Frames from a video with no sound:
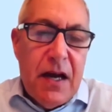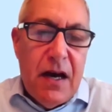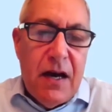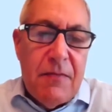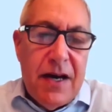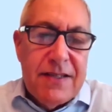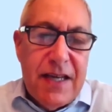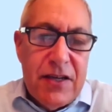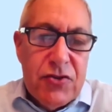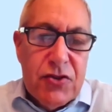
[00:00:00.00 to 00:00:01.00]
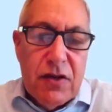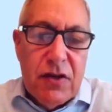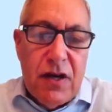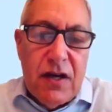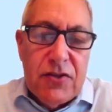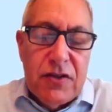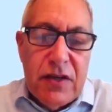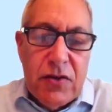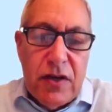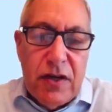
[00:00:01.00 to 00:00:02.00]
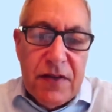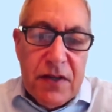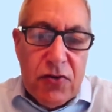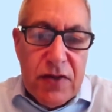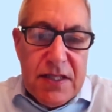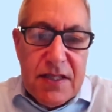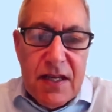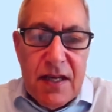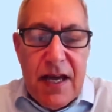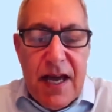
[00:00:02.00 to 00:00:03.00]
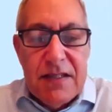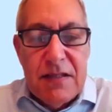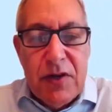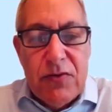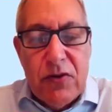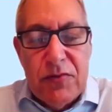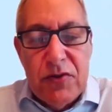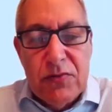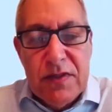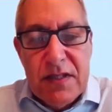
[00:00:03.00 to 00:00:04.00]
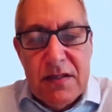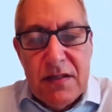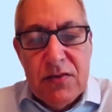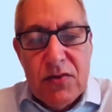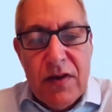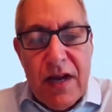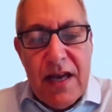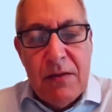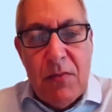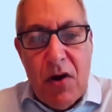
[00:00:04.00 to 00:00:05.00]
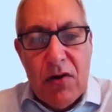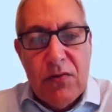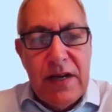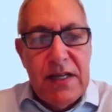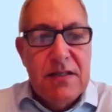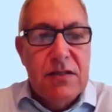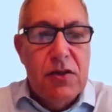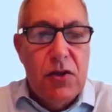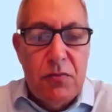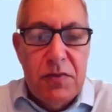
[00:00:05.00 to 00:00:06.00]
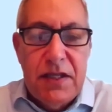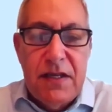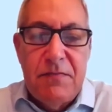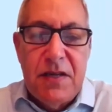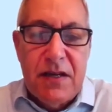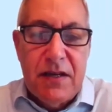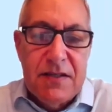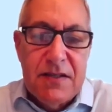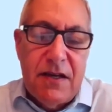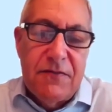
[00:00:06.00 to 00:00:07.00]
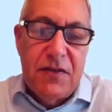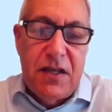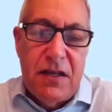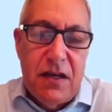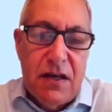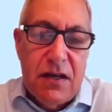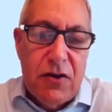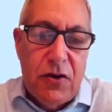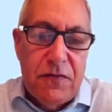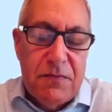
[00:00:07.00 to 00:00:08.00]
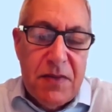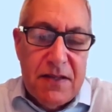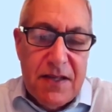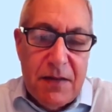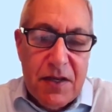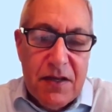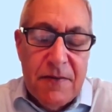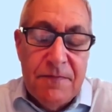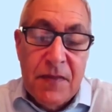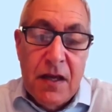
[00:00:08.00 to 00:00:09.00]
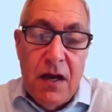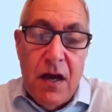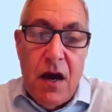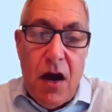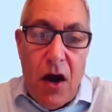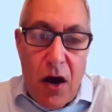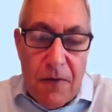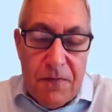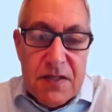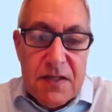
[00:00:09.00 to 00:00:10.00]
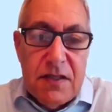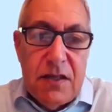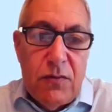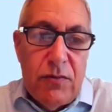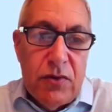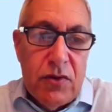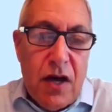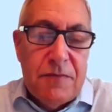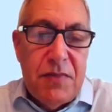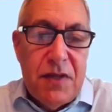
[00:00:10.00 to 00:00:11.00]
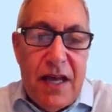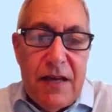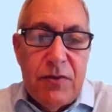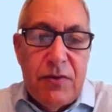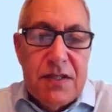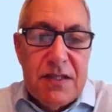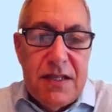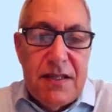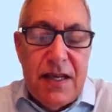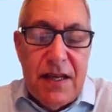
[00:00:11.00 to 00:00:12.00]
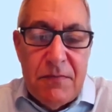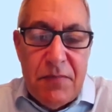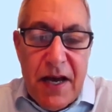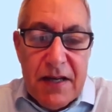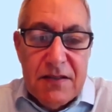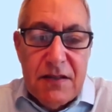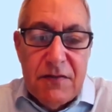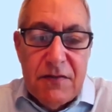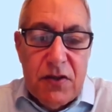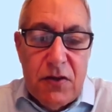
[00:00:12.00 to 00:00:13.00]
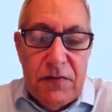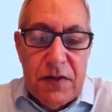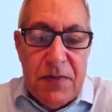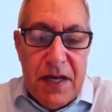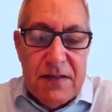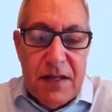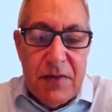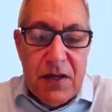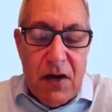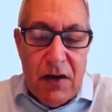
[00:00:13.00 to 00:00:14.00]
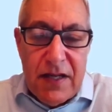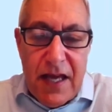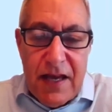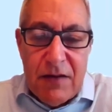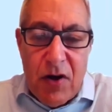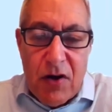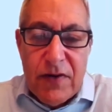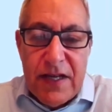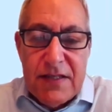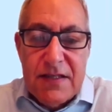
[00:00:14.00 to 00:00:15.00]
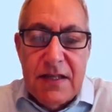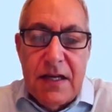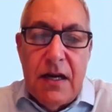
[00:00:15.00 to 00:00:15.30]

a danger of increasing antimicrobial resistance or AMR rates globally because of the COVID pandemic. Obviously, we will not be able to see the impact of the COVID pandemic on AMR rates